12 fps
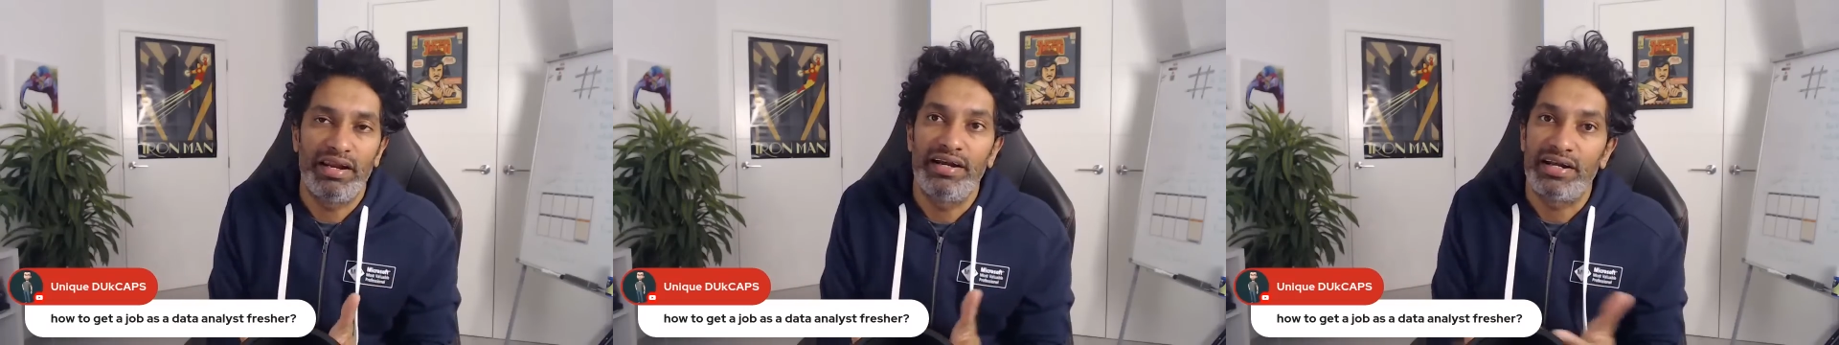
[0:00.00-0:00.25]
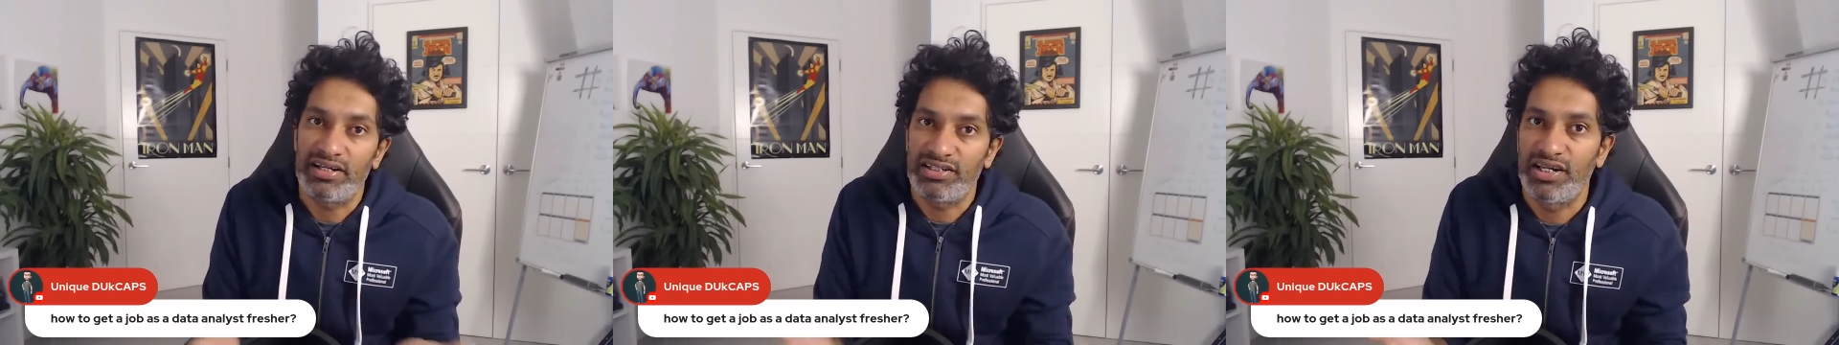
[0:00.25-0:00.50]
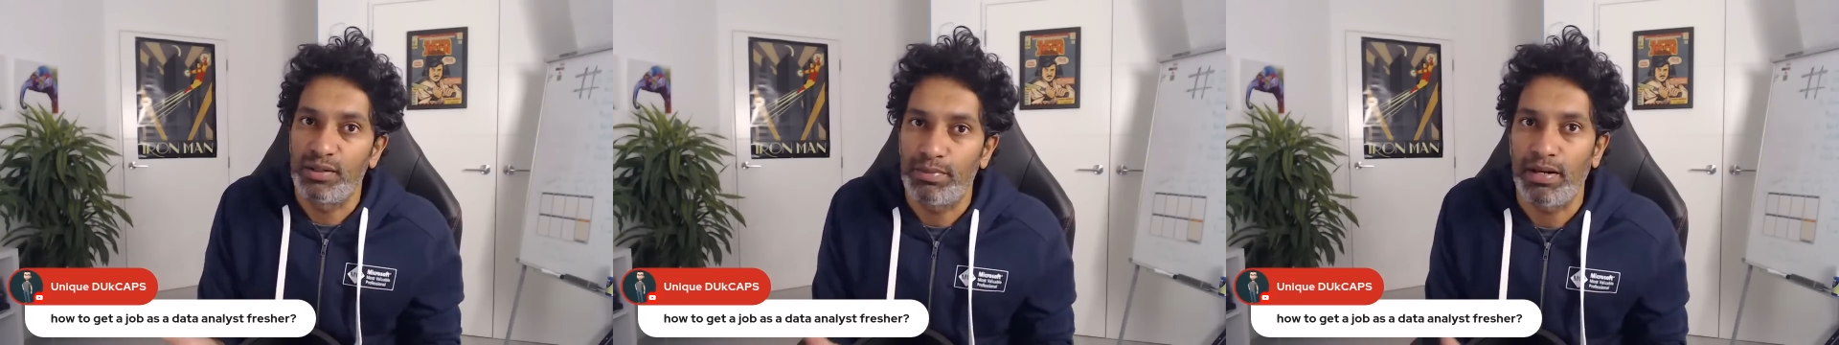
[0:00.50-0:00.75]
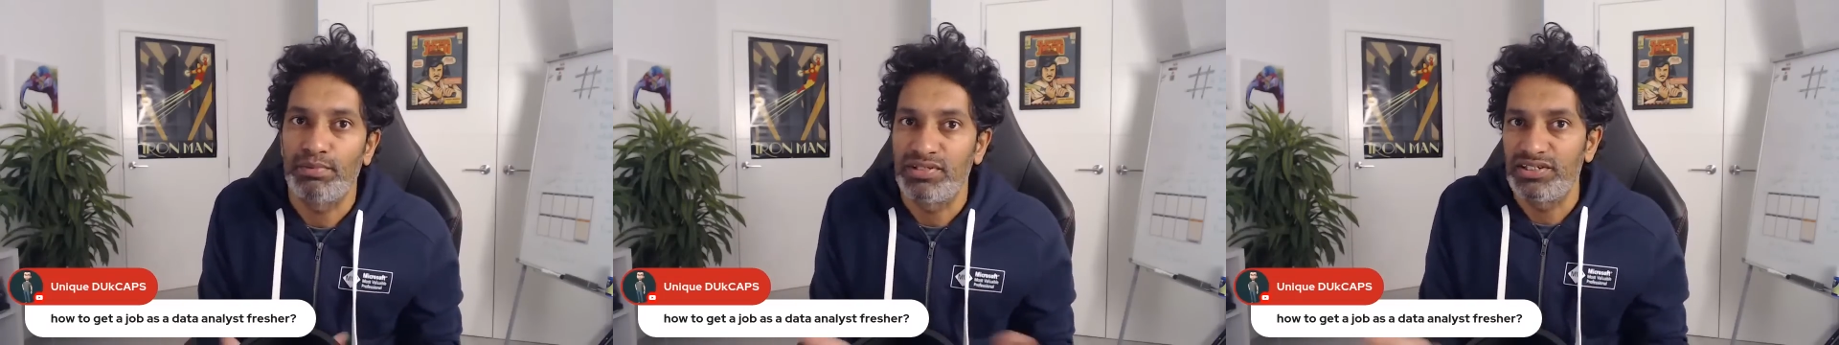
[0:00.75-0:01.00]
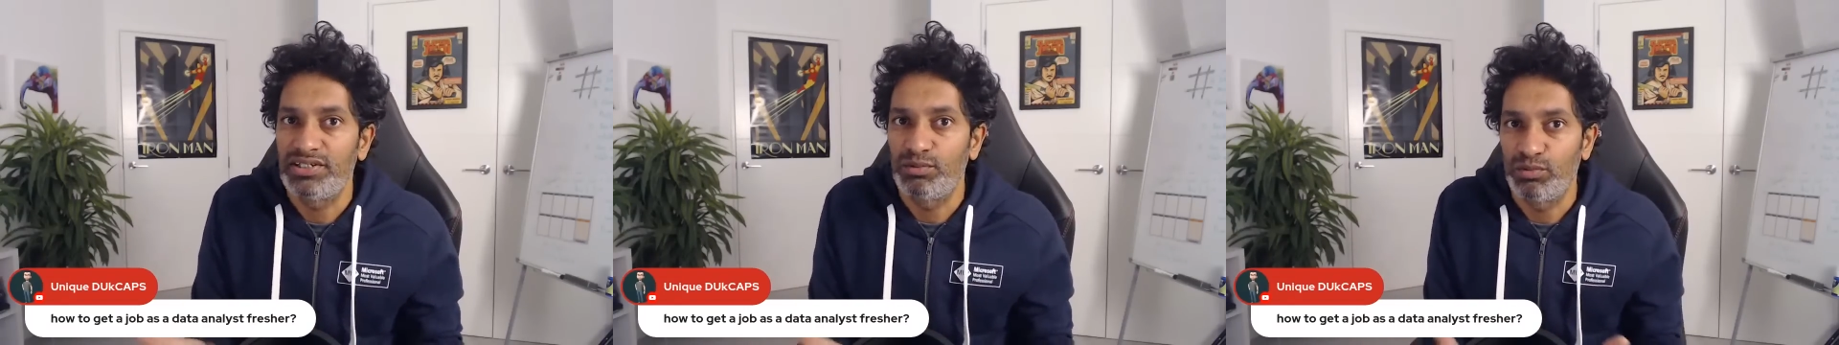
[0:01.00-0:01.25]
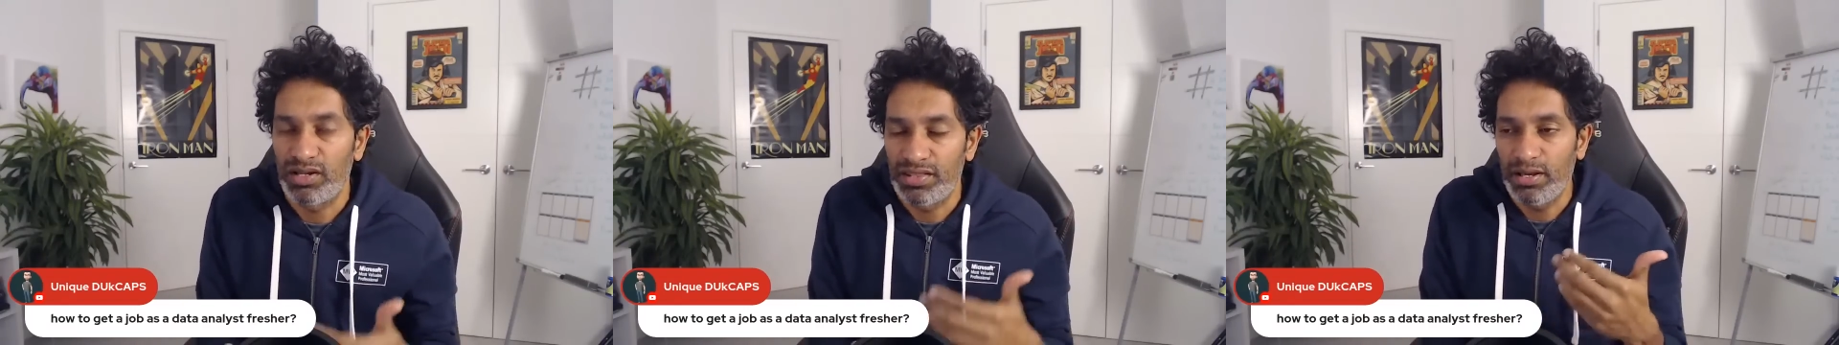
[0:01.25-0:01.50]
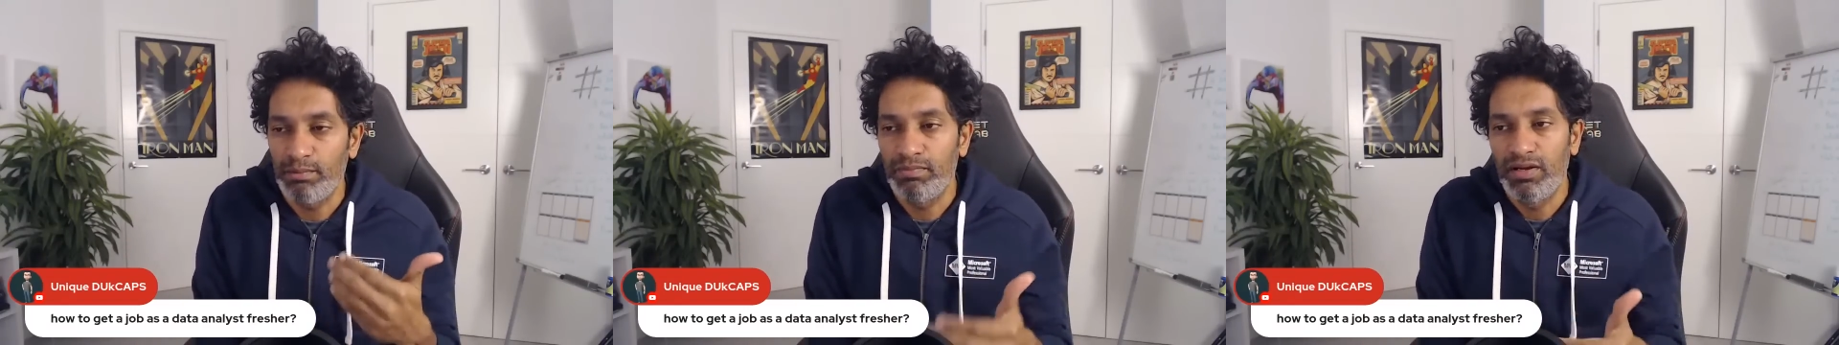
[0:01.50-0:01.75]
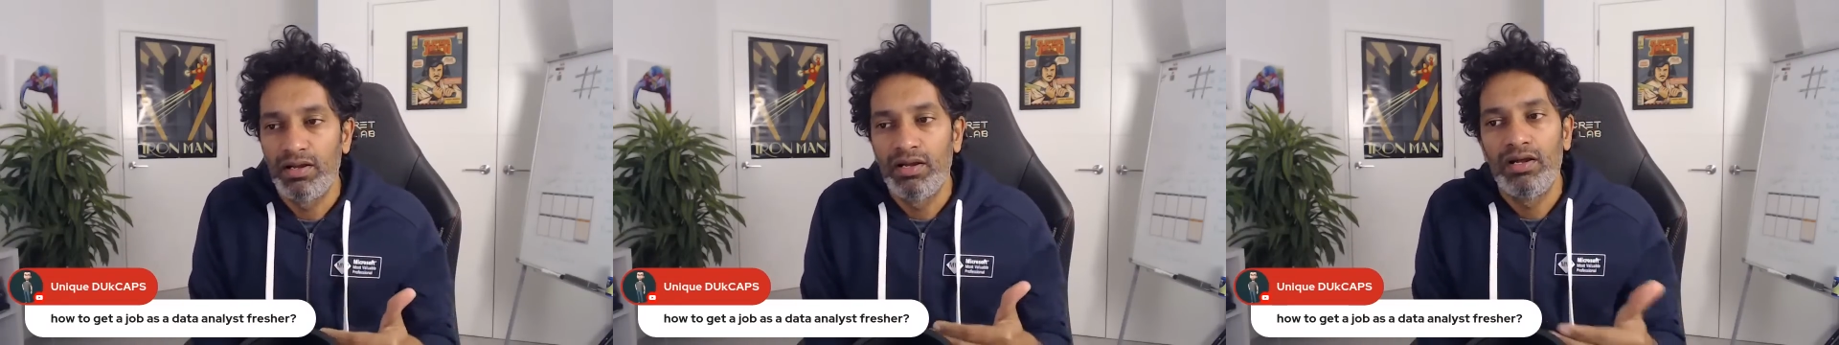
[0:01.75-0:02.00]
an interesting proposition for
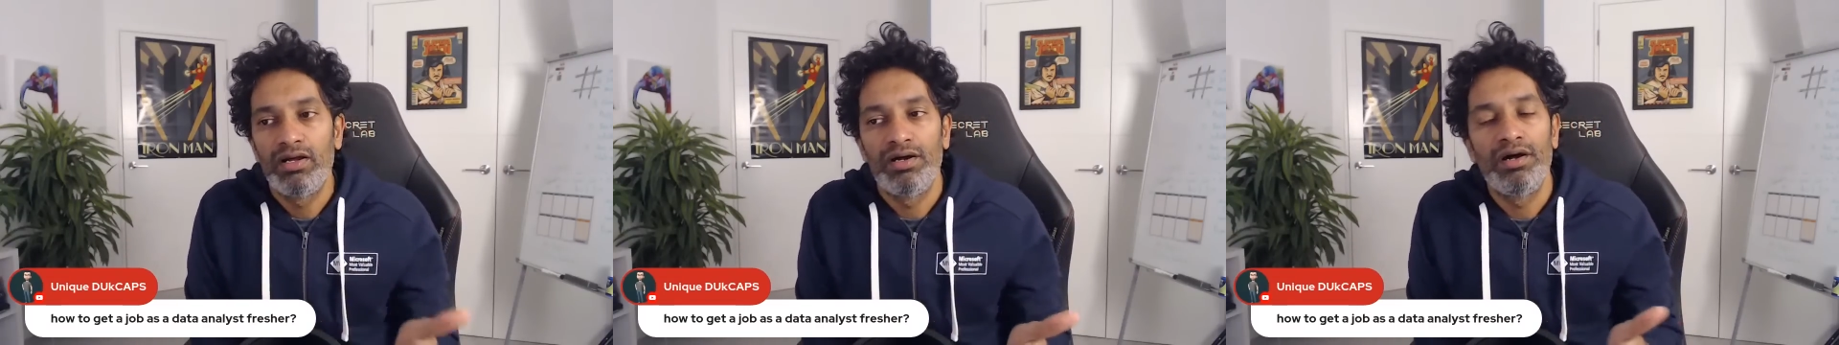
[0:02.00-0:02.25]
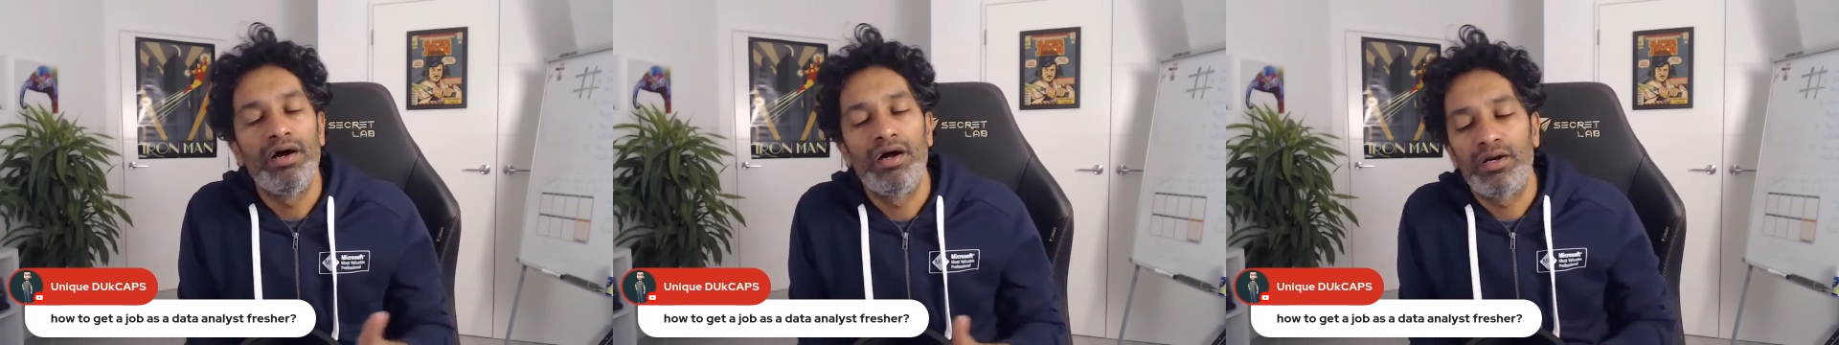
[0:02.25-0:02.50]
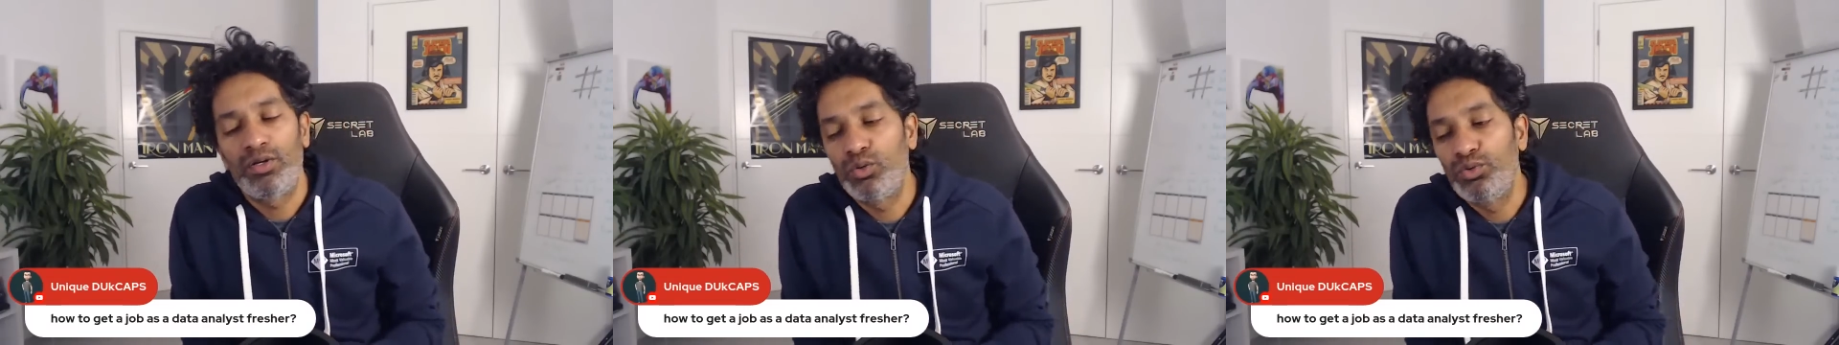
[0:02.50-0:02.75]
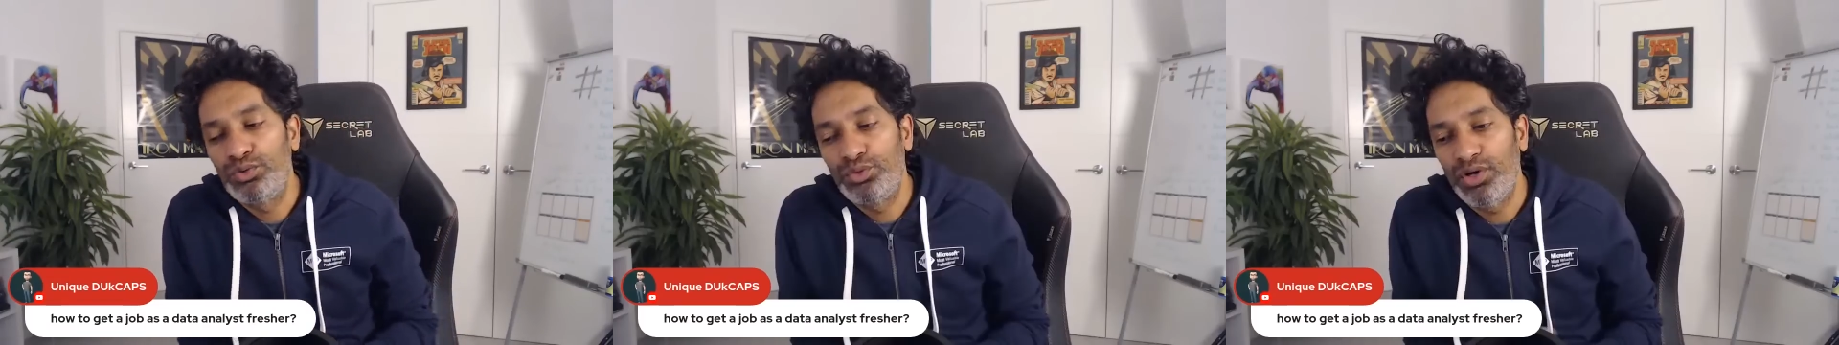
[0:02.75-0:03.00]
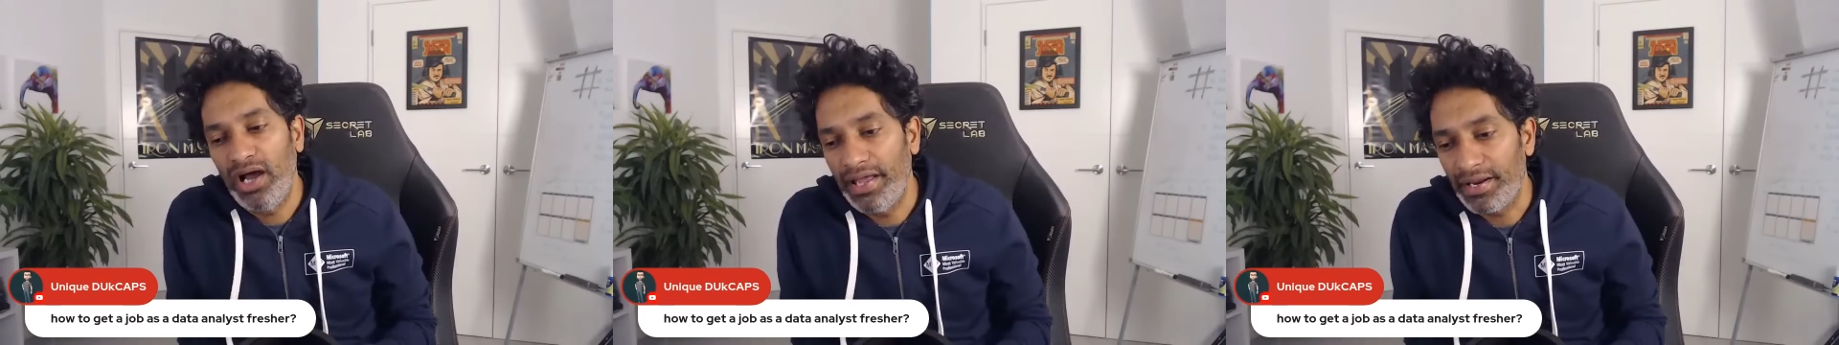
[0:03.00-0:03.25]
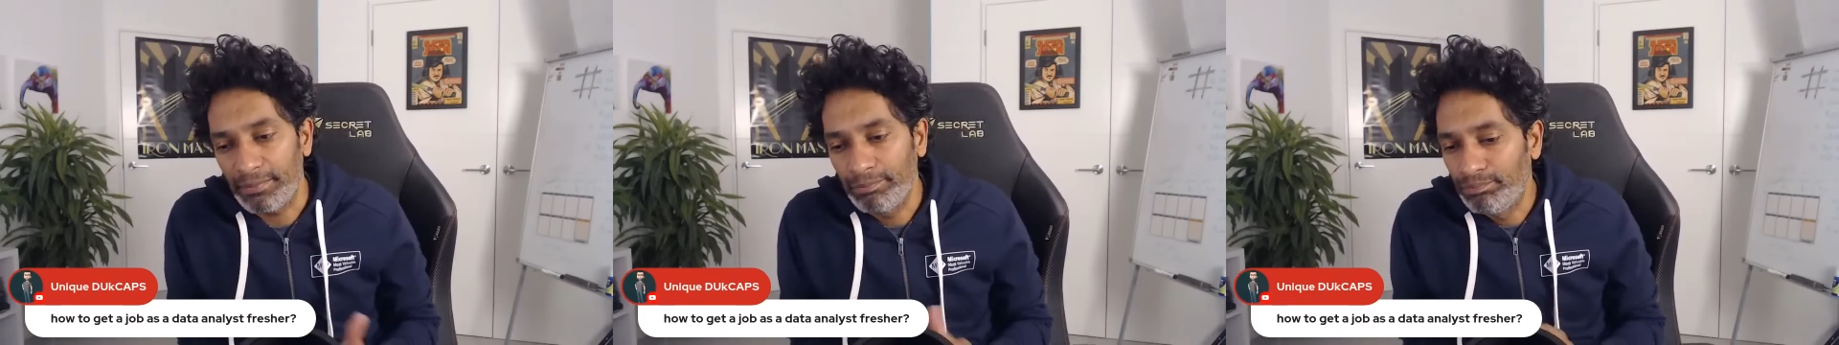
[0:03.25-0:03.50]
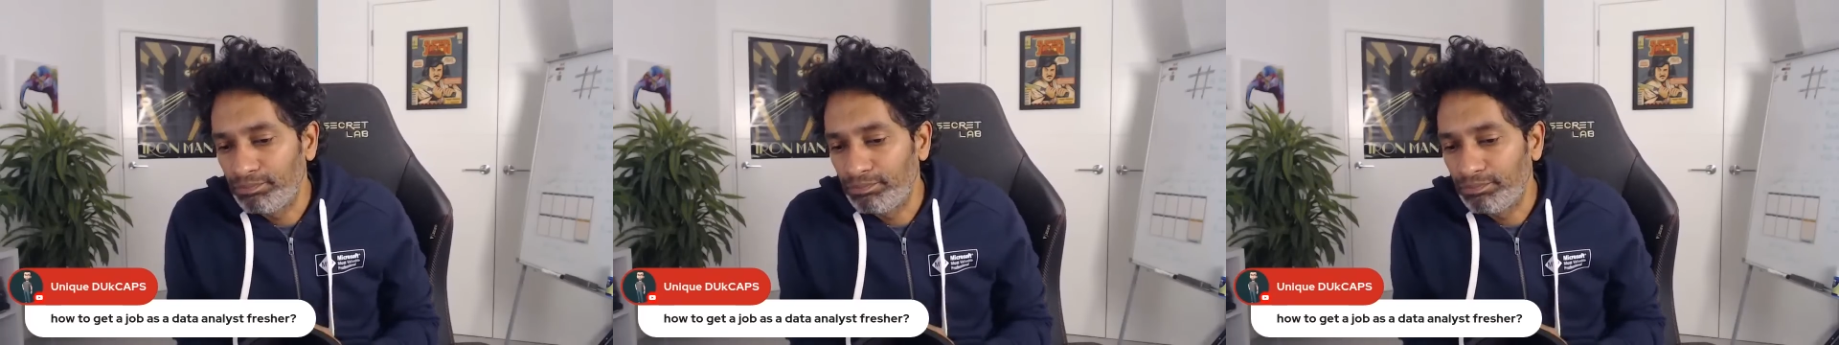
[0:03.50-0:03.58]
them uh, to to hire